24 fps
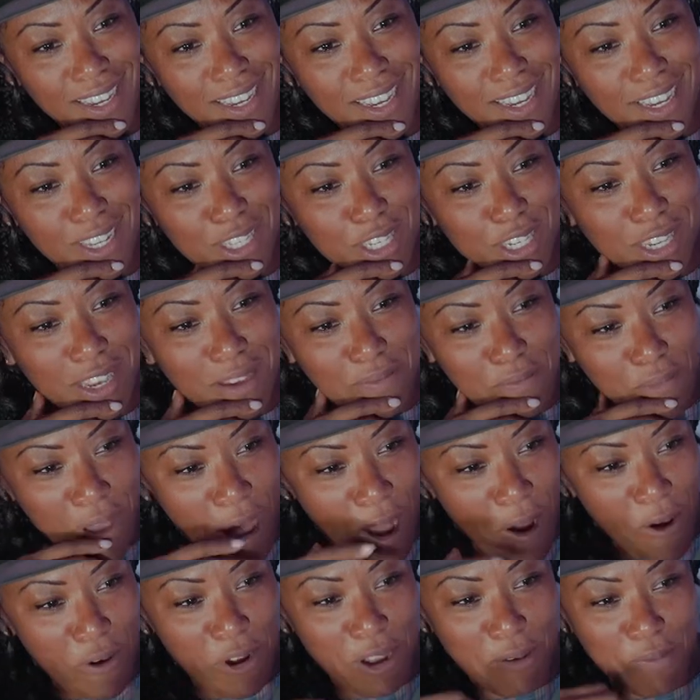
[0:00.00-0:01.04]
it's
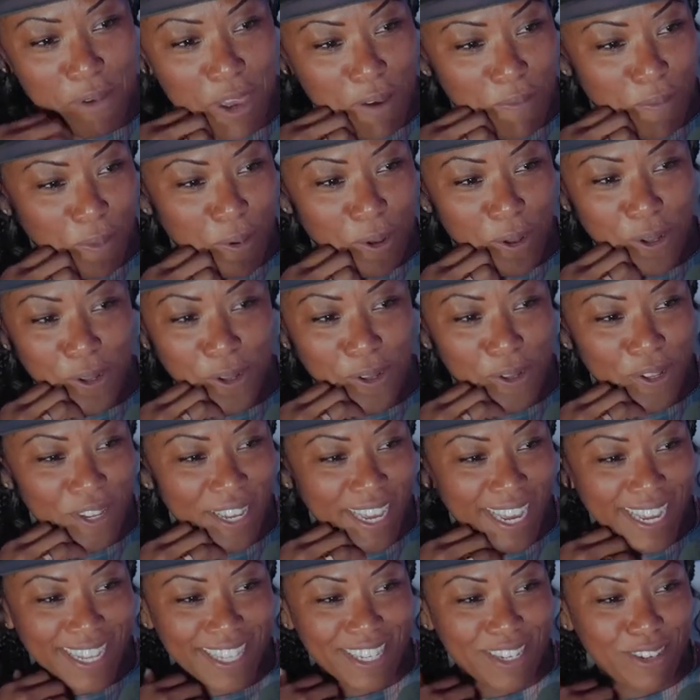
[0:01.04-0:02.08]
empowering people
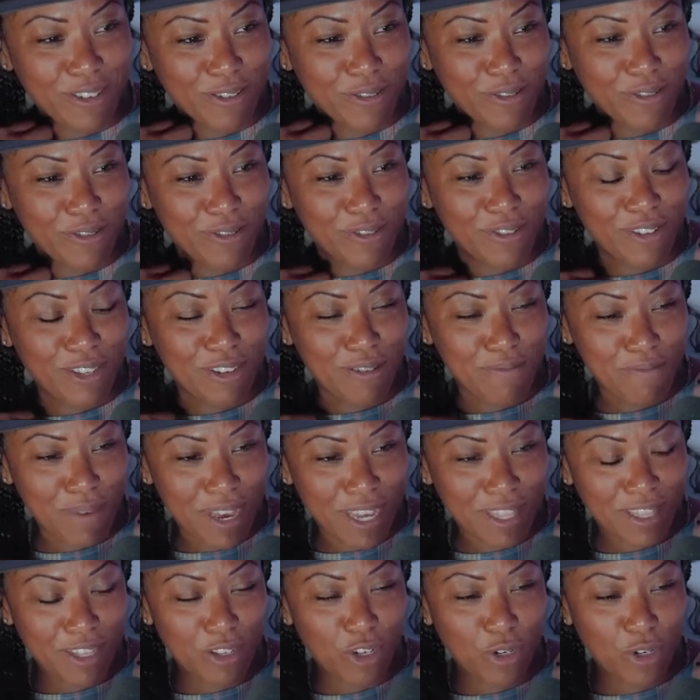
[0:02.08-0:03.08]
eh, to, to make the